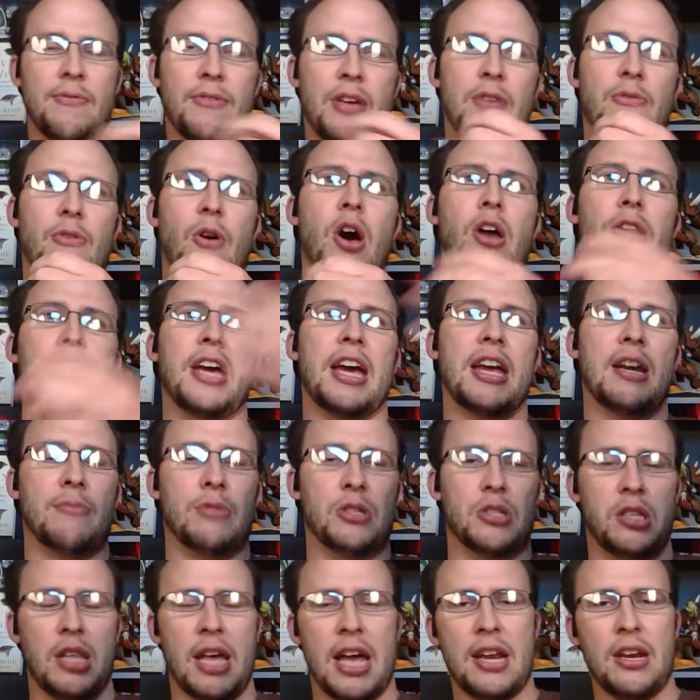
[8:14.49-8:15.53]
if all the animals
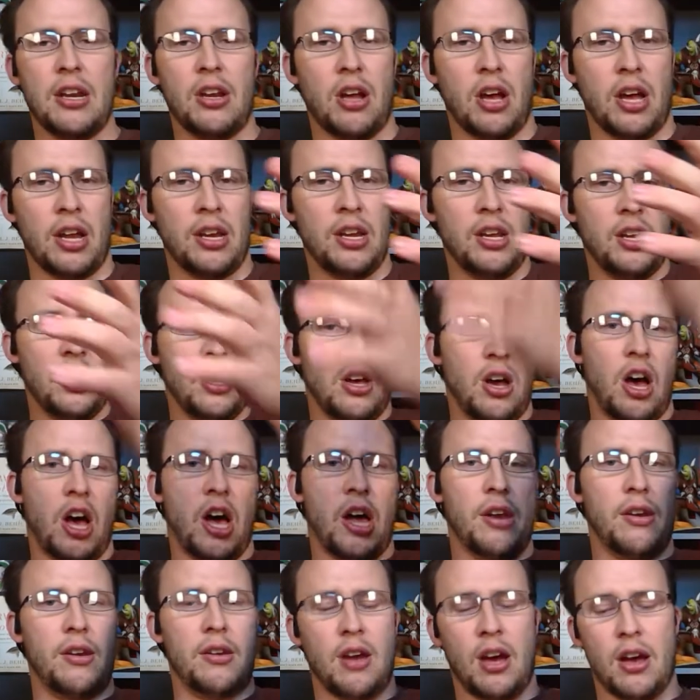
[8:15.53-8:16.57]
landed on
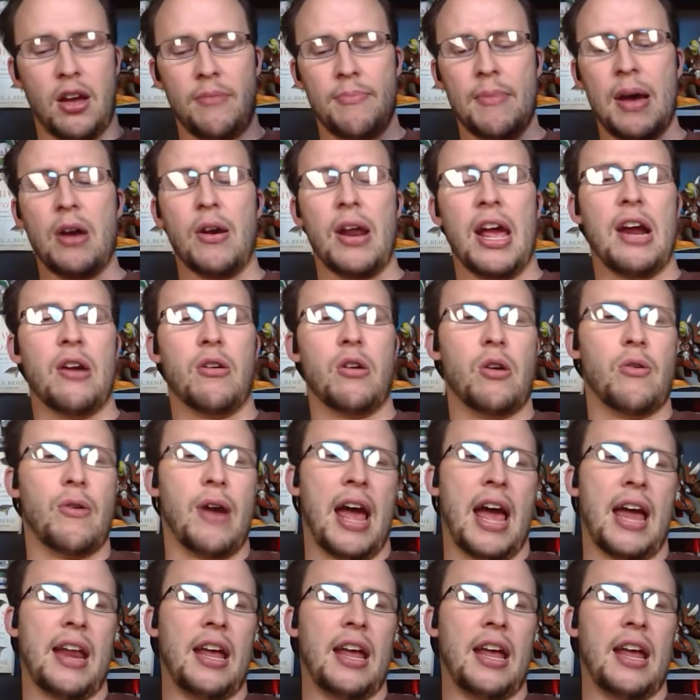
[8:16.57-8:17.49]
Mount Ararat,